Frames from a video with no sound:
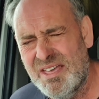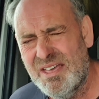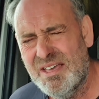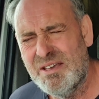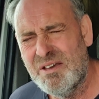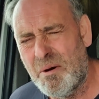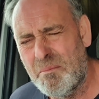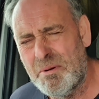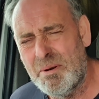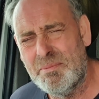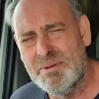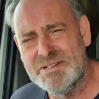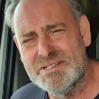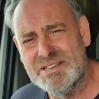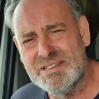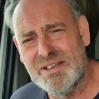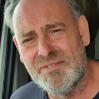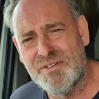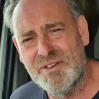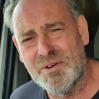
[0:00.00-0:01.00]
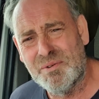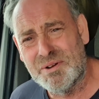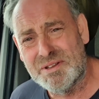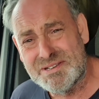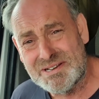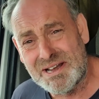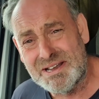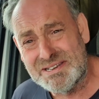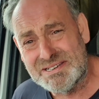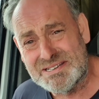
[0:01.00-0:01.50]
compliments are difficult to
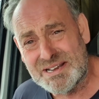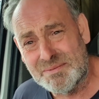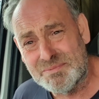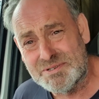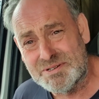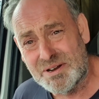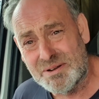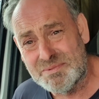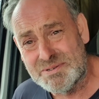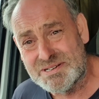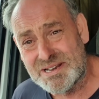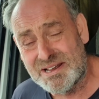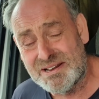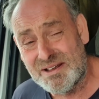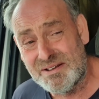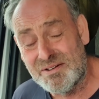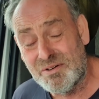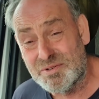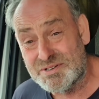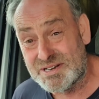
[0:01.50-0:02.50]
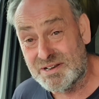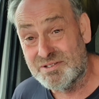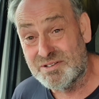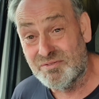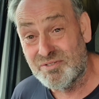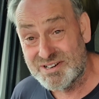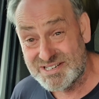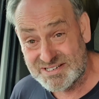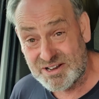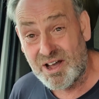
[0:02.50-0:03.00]
take sometimes, so, and also
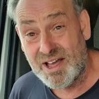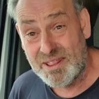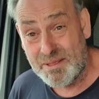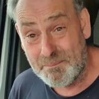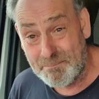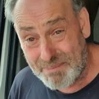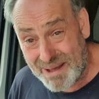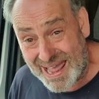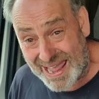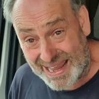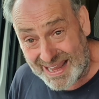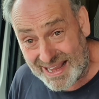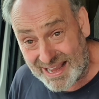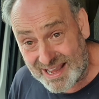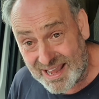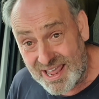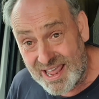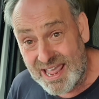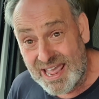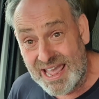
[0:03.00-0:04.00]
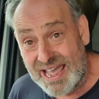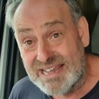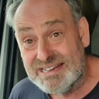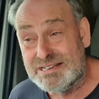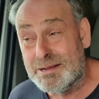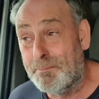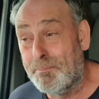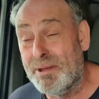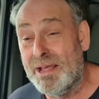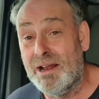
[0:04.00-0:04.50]
to recite them back,
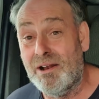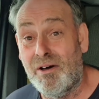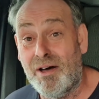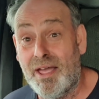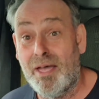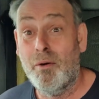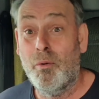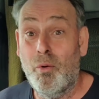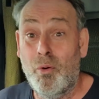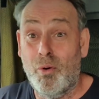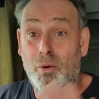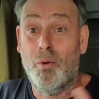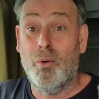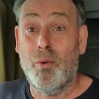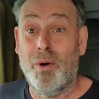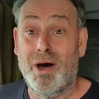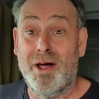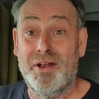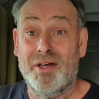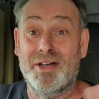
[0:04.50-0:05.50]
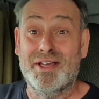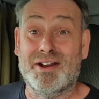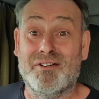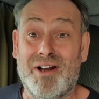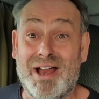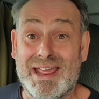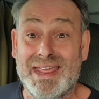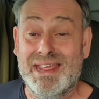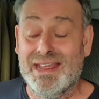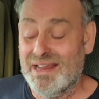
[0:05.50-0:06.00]
it's a bit like, oh, aren't I
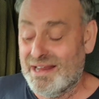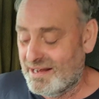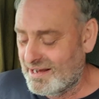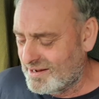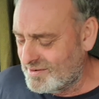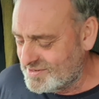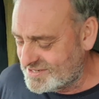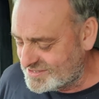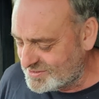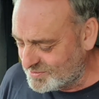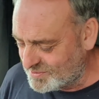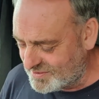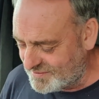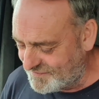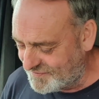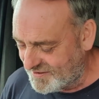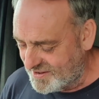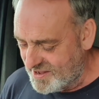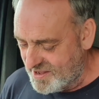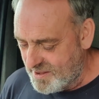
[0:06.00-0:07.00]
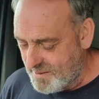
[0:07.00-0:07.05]
great, you know, sort of.